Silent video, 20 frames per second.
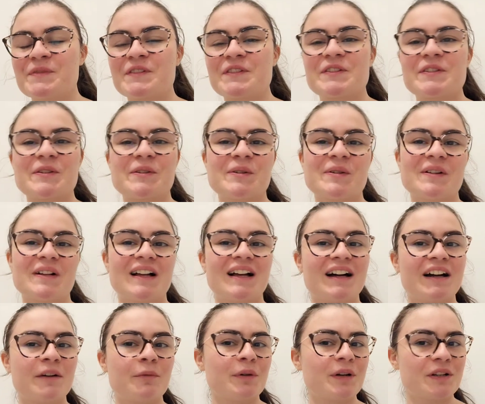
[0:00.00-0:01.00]
So
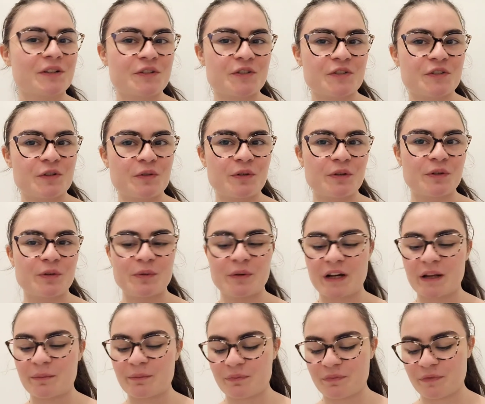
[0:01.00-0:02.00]
I wanted to show you
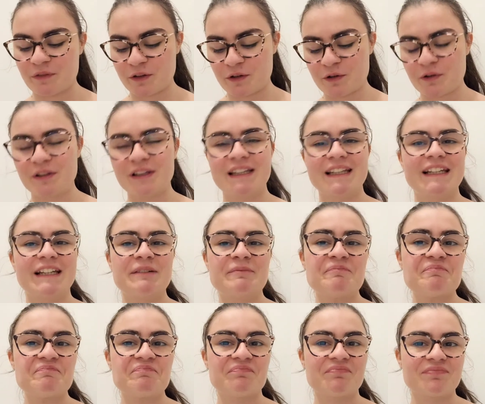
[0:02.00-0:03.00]
what I'm
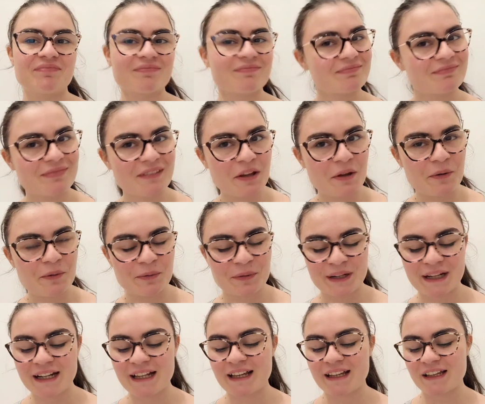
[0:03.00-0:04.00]
currently
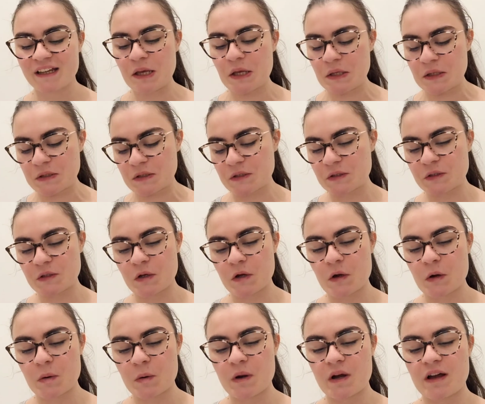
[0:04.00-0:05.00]
reading.
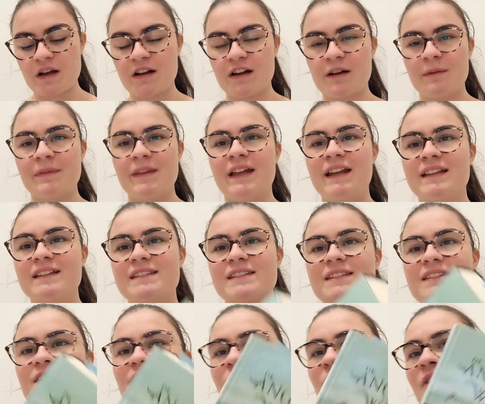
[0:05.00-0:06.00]
So that
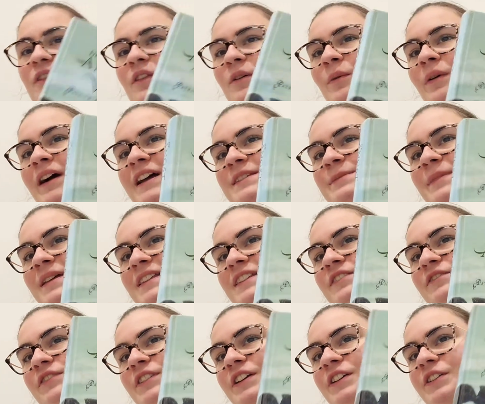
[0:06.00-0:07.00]
is The Wise
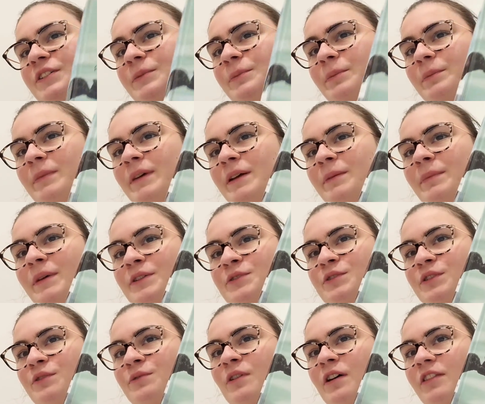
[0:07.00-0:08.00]
Man's Fear by
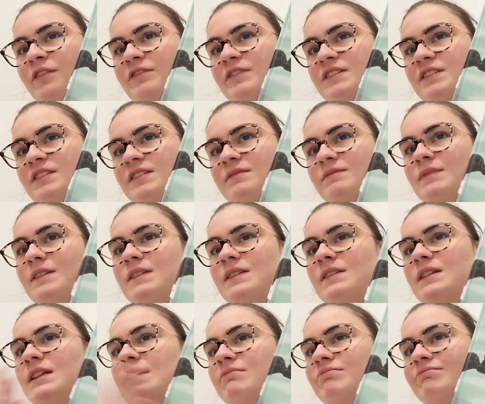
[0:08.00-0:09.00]
Patrick Rothfuss.
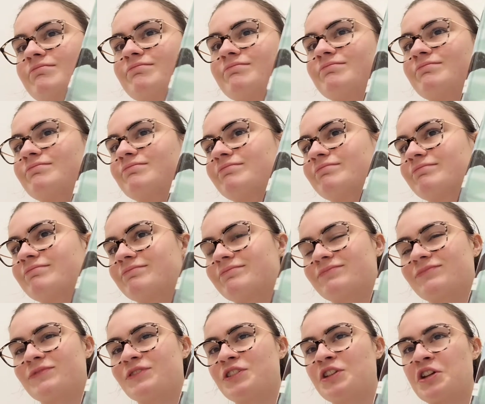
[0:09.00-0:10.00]
This is the
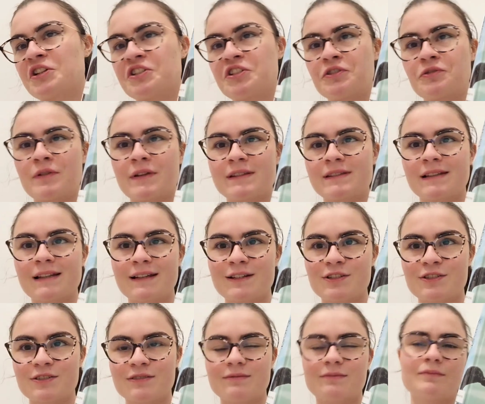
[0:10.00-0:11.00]
Dutch
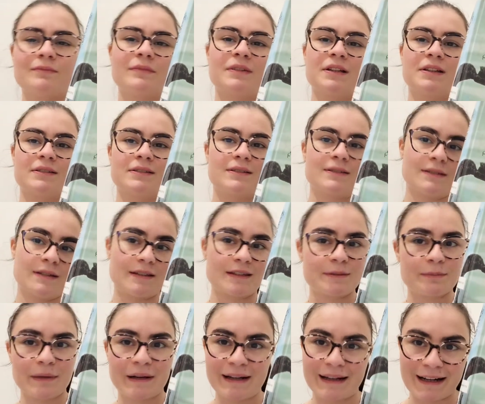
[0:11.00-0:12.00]
translation.
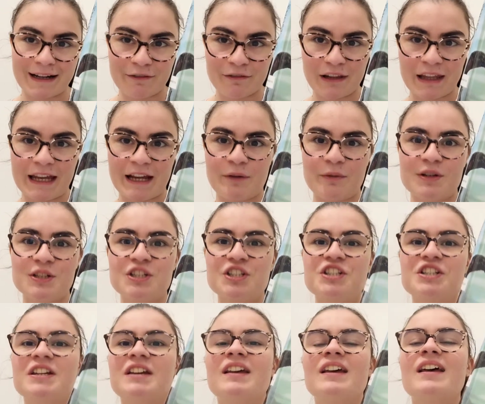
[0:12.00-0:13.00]
My native
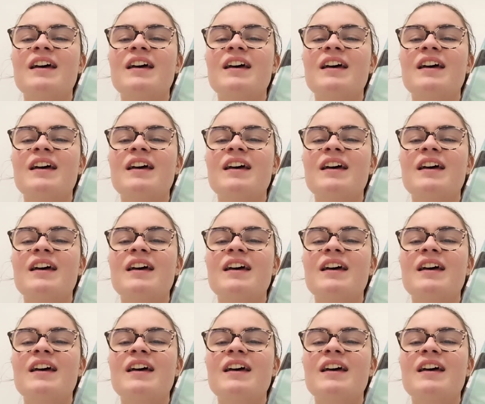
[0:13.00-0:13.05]
language.